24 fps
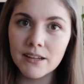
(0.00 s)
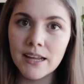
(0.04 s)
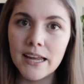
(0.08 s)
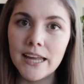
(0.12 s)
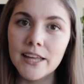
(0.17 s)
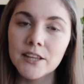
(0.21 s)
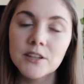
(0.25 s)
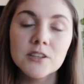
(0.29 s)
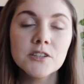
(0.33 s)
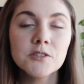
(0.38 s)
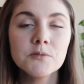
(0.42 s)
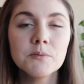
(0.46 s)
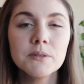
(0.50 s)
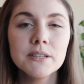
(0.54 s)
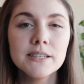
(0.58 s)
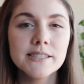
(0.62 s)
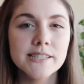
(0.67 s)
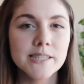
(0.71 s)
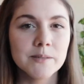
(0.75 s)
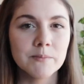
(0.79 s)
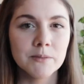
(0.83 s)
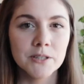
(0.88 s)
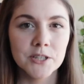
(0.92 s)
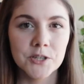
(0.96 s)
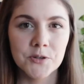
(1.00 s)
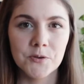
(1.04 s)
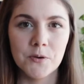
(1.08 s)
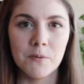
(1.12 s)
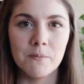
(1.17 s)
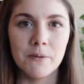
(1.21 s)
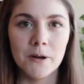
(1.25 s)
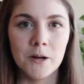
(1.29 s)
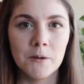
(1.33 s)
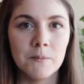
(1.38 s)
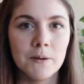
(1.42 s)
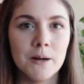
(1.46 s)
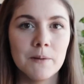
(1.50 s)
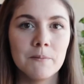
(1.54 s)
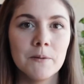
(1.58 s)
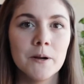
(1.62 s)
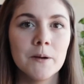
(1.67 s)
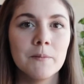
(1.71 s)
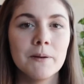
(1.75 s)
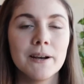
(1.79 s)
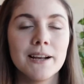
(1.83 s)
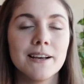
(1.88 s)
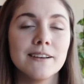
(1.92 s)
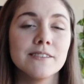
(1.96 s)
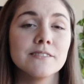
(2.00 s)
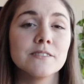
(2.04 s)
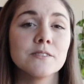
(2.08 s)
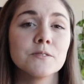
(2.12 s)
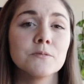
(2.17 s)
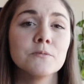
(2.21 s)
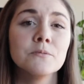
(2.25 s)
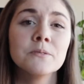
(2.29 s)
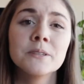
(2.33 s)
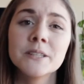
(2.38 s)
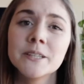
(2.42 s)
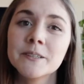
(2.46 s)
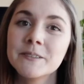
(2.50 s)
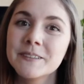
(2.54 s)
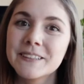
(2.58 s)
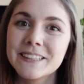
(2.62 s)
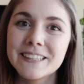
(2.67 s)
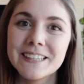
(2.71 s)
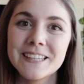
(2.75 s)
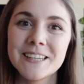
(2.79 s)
It looks really similar to a bell pepper, but it has this really, really